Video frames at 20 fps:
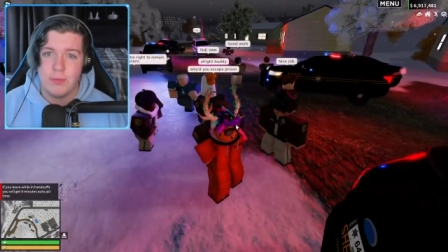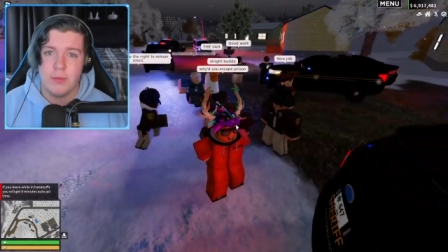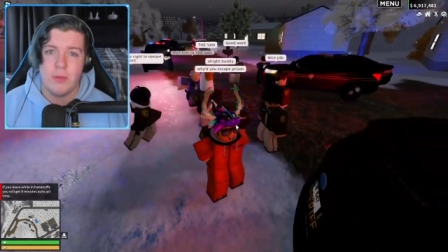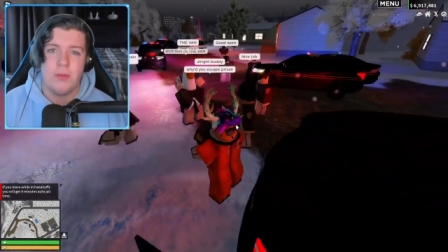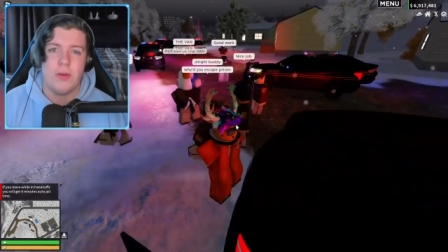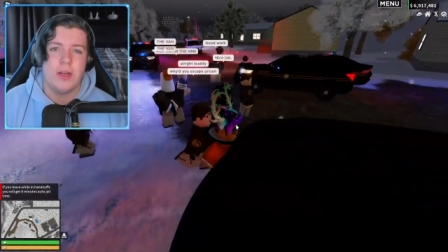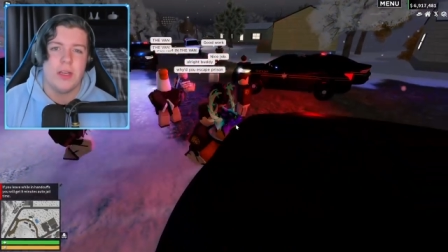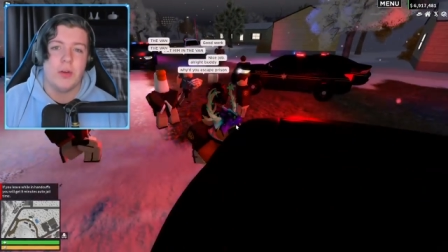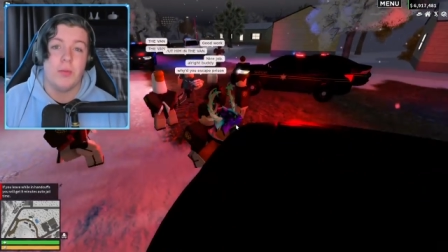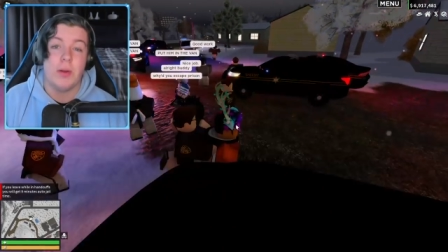feel
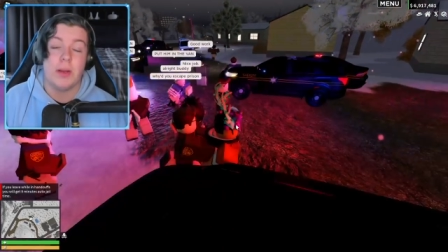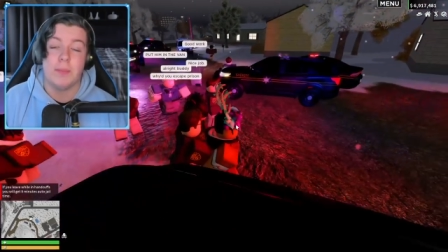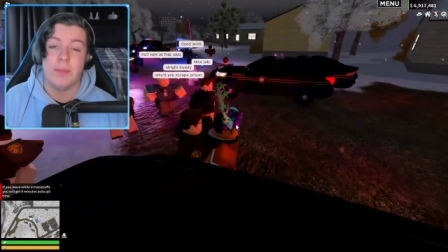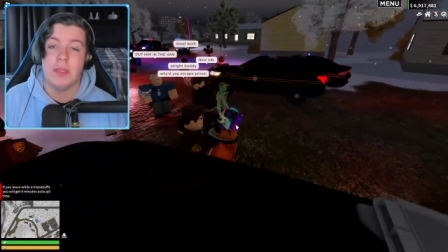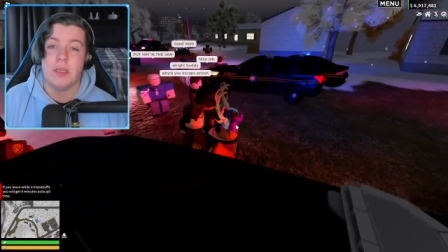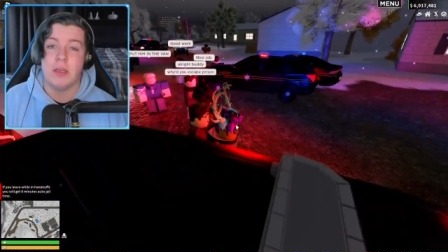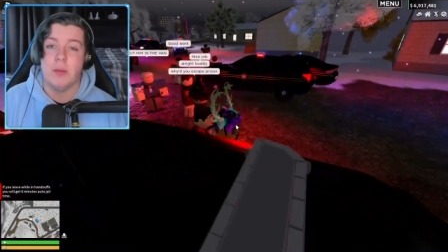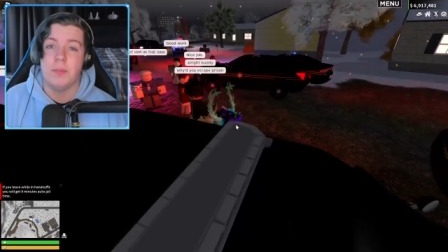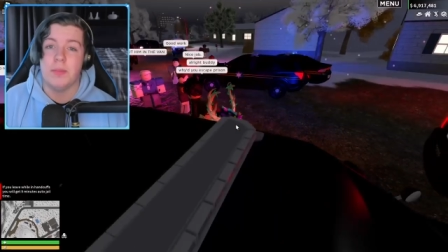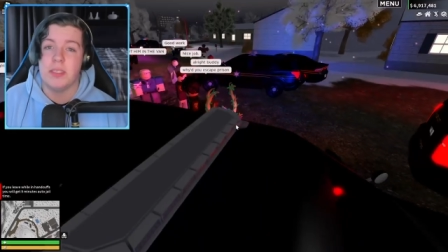free to correct me in
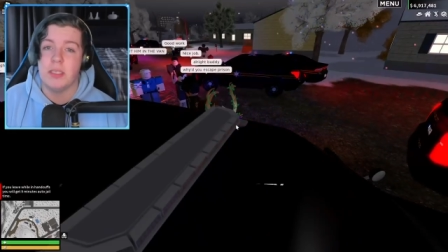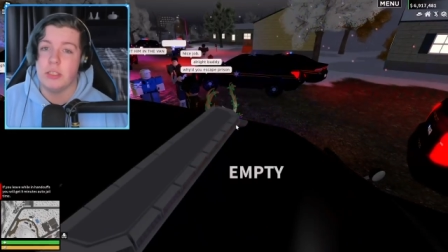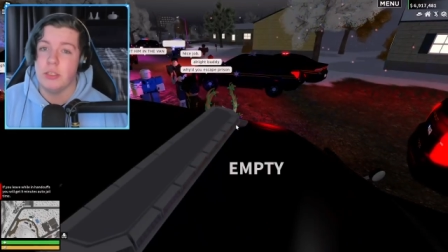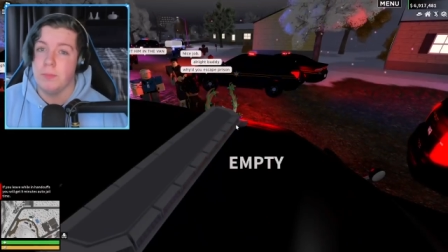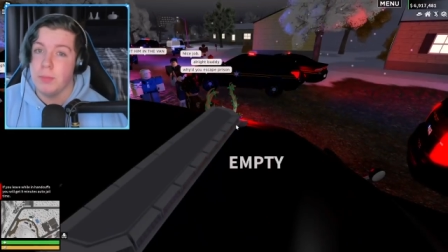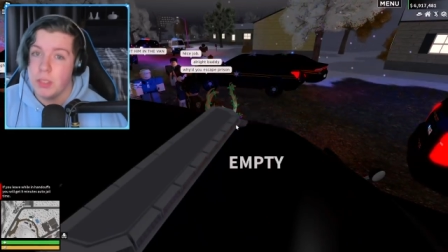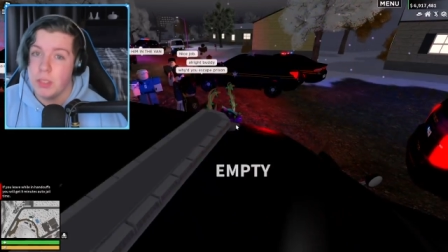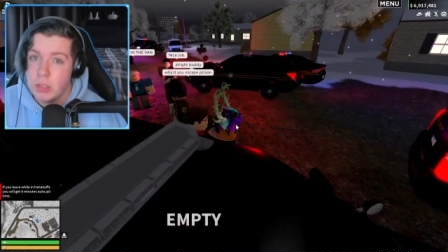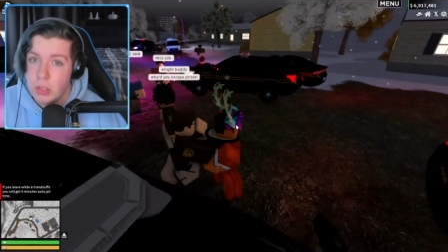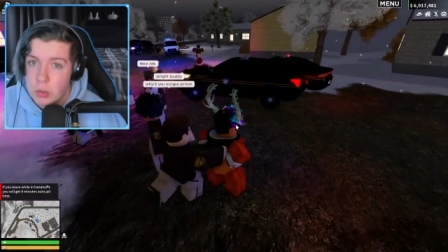the comment section
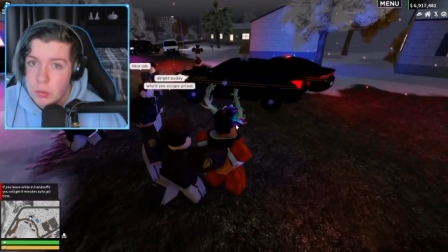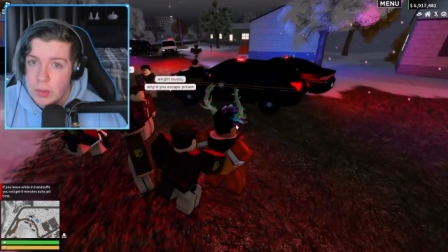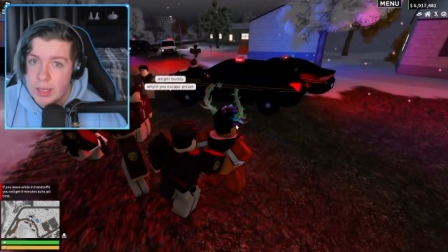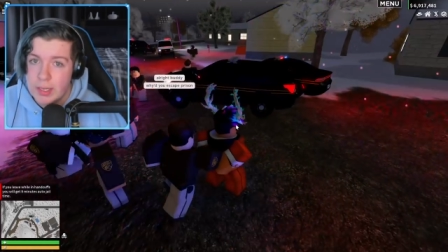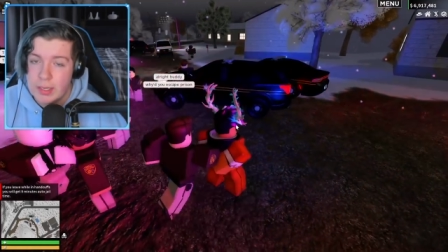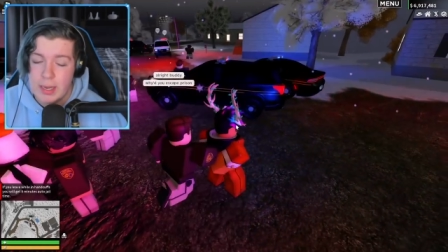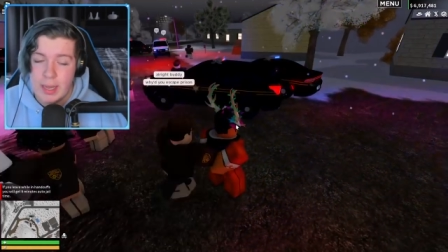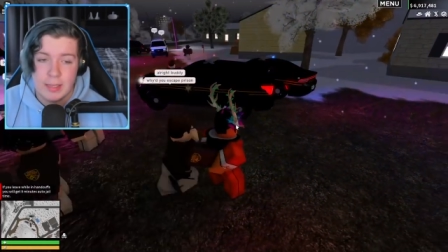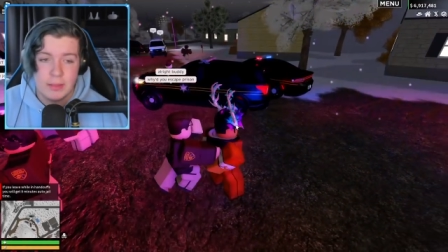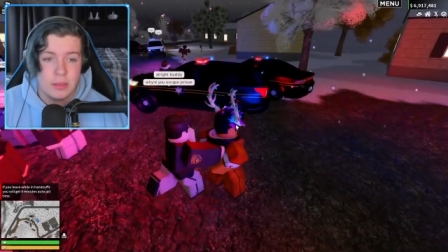below
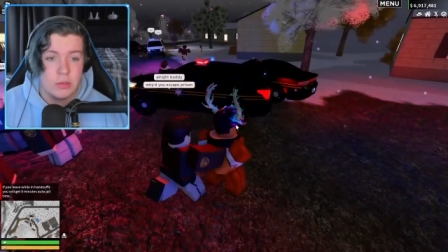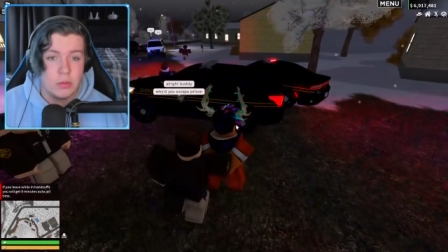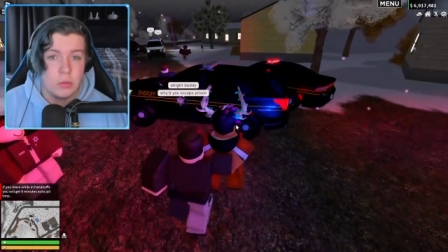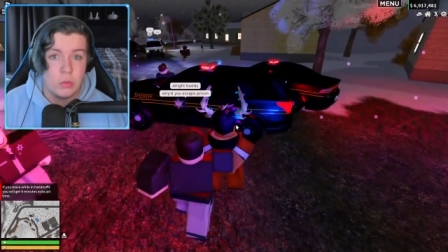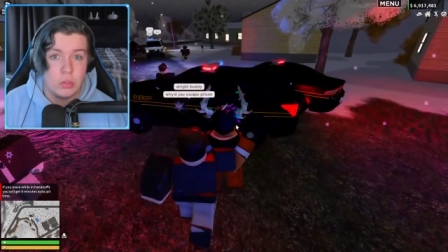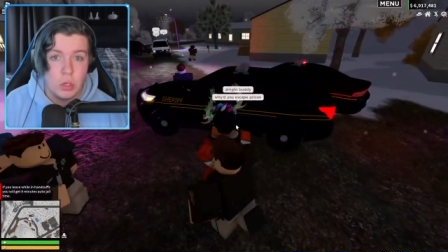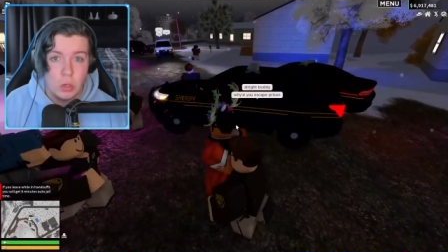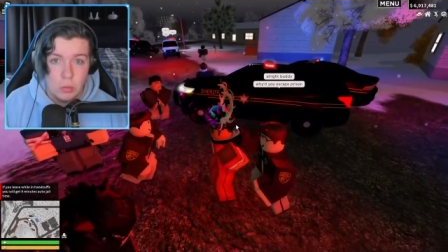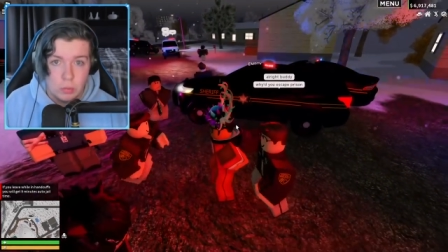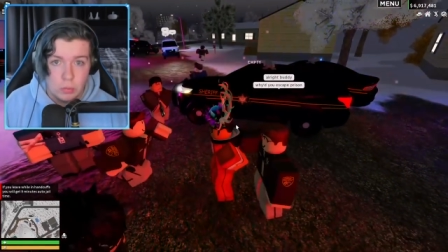and add the new
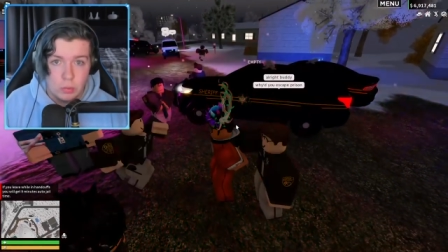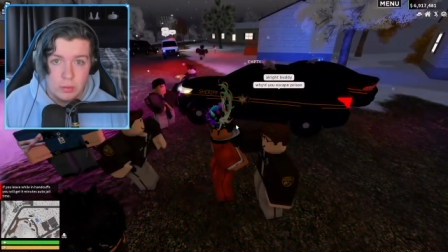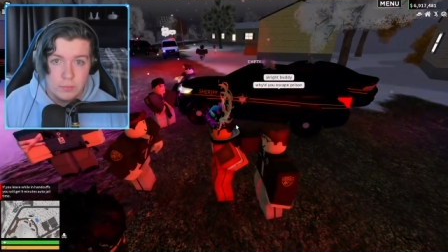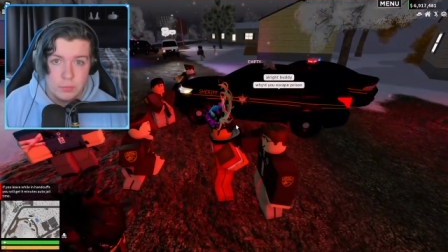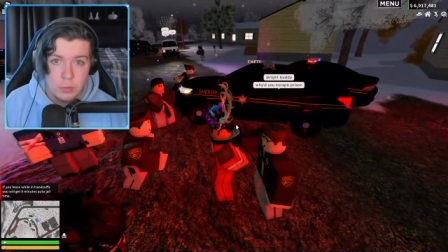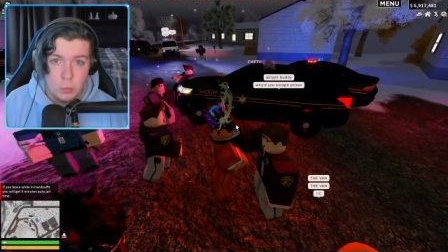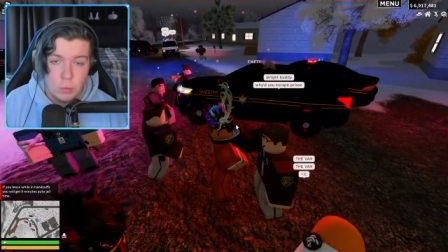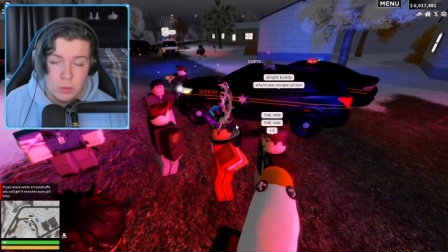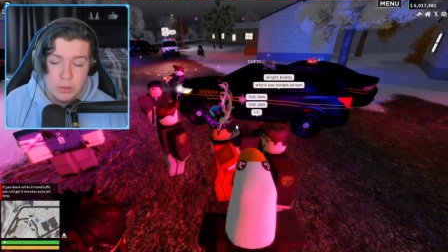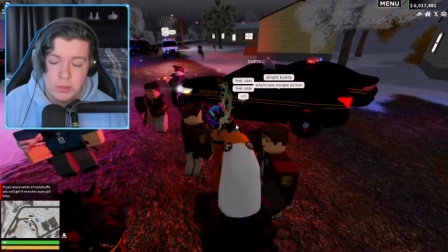total
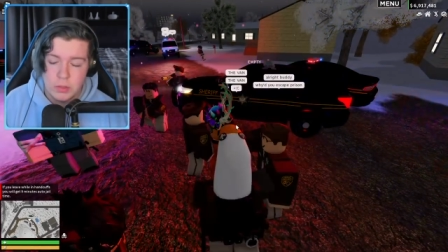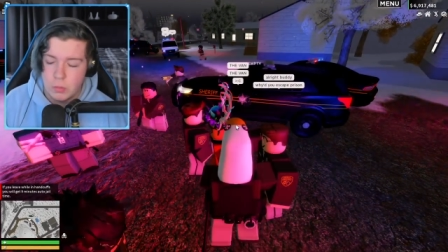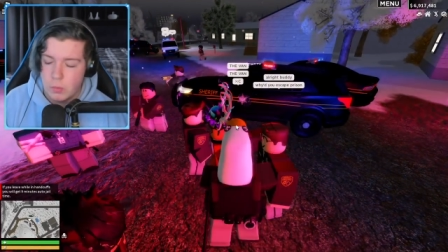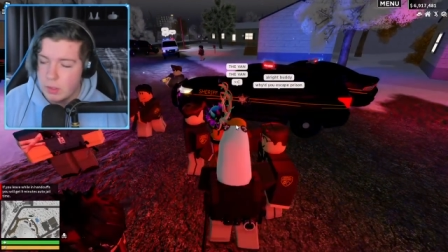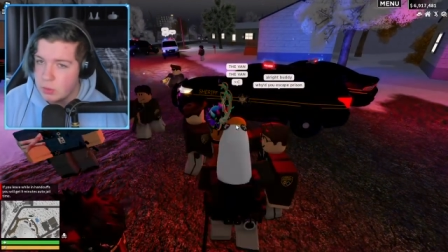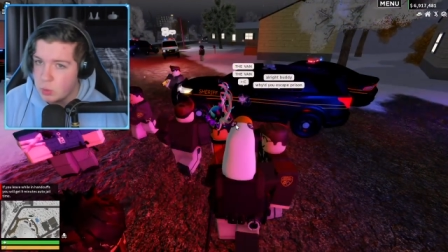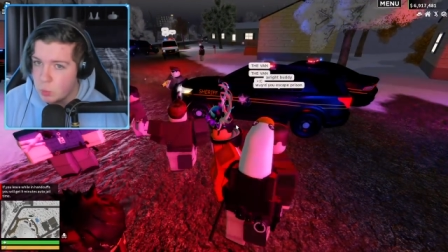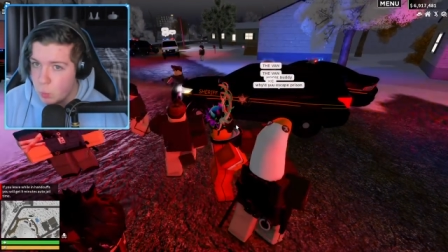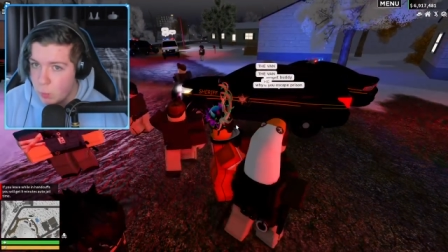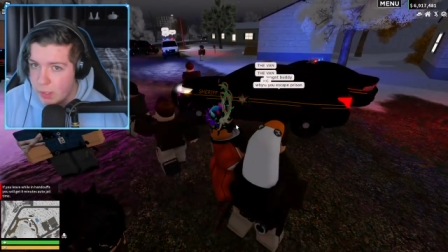if you want to
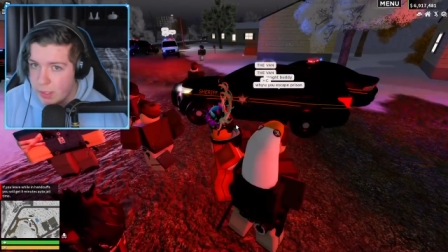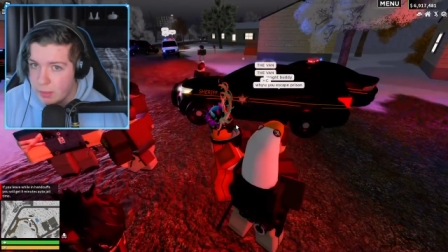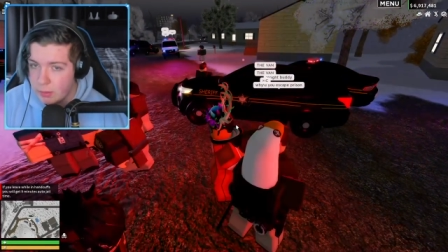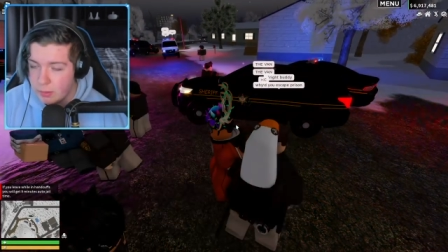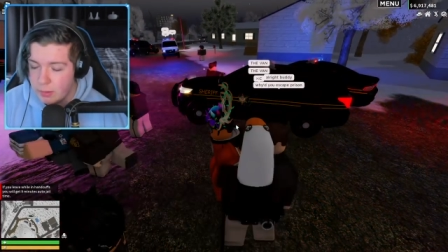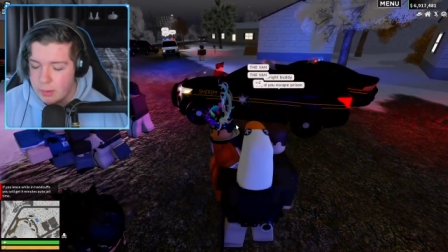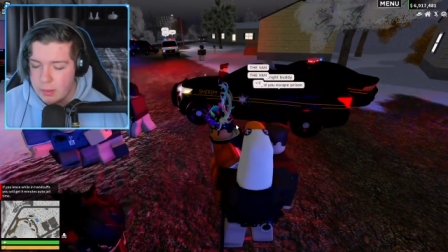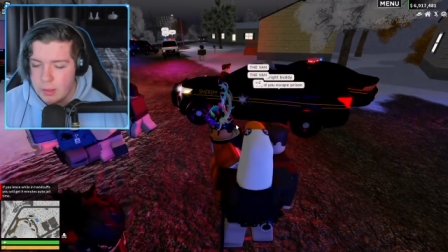as well.